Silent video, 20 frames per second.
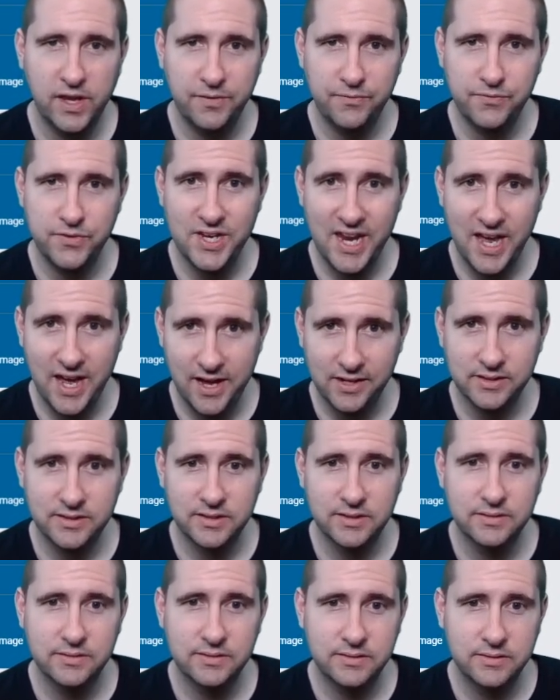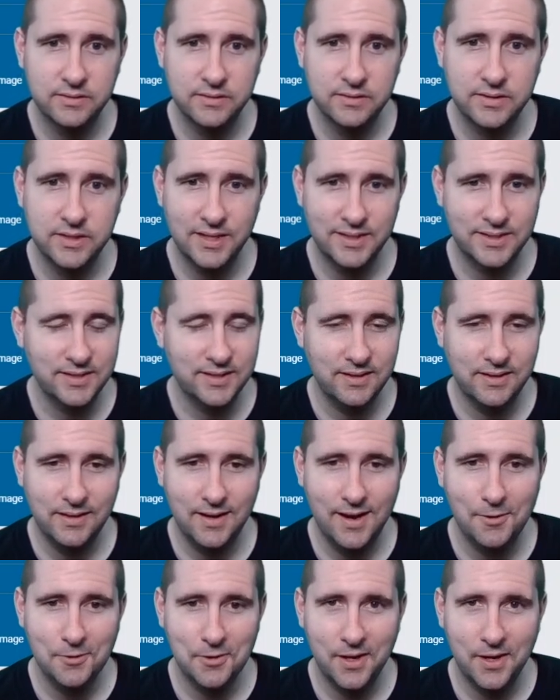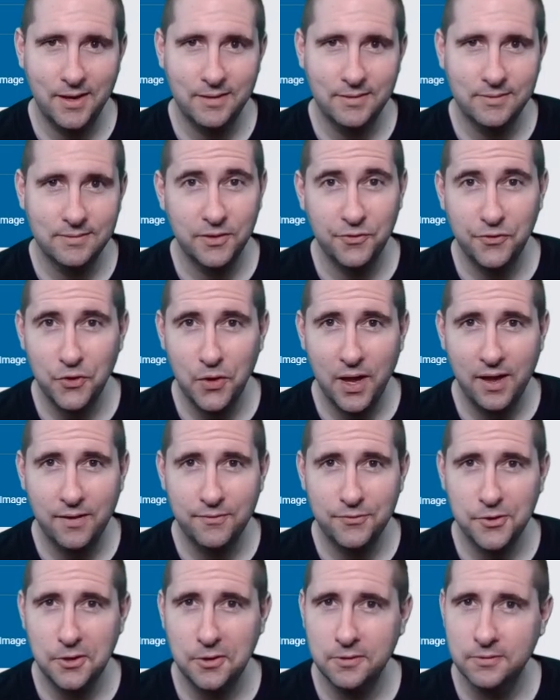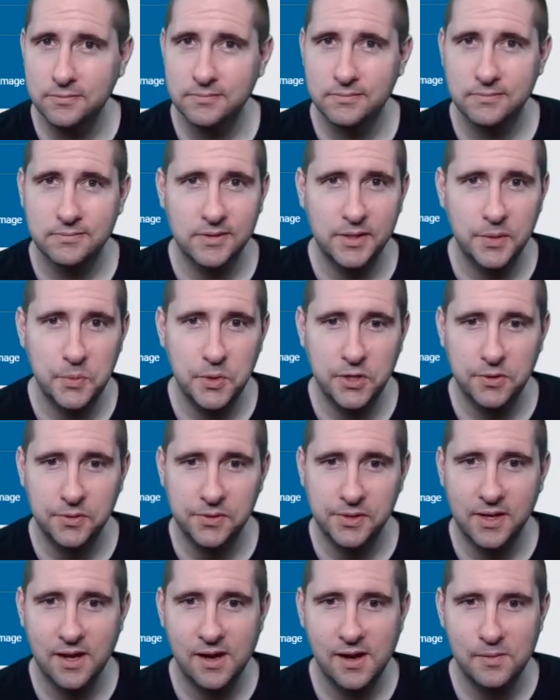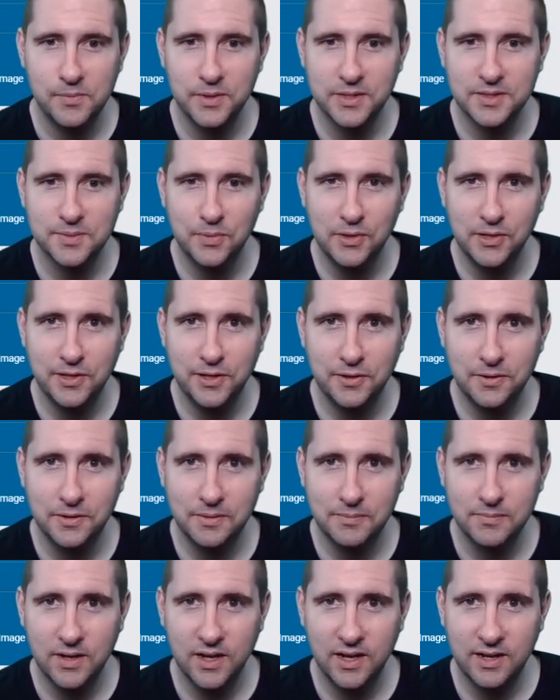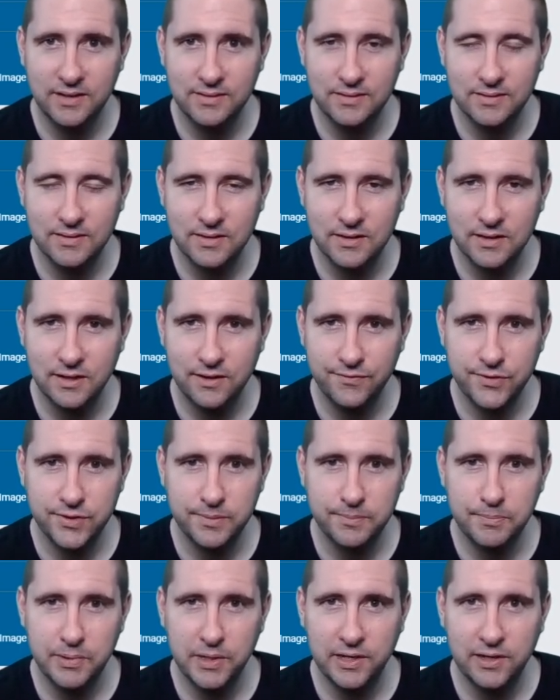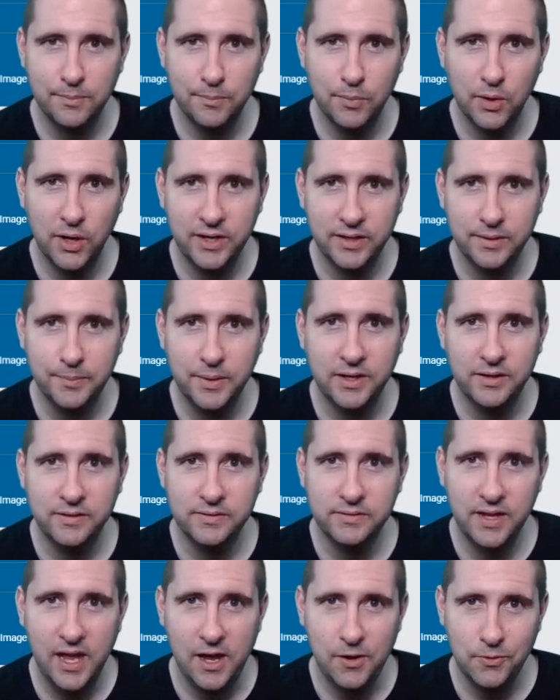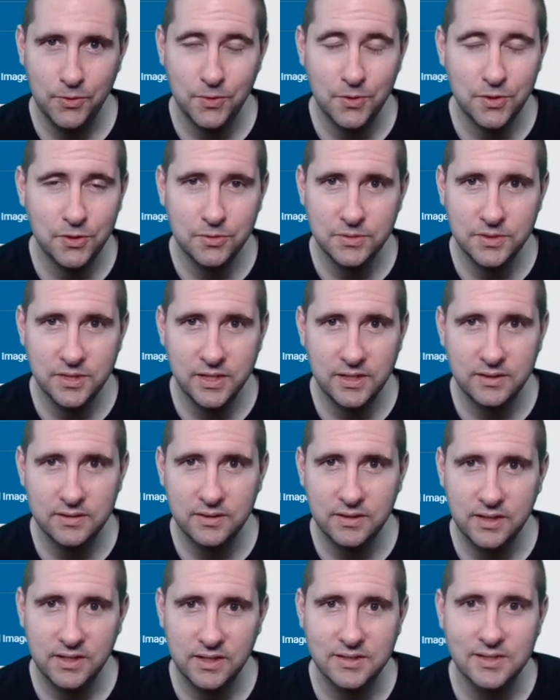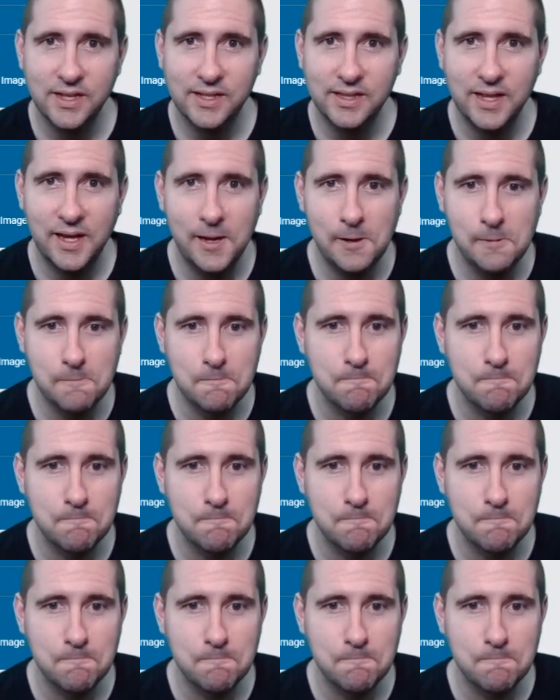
not tested it out yet. If you have, though, let me know in the comments below. I'd love to pick your brain about how you use it and things like that.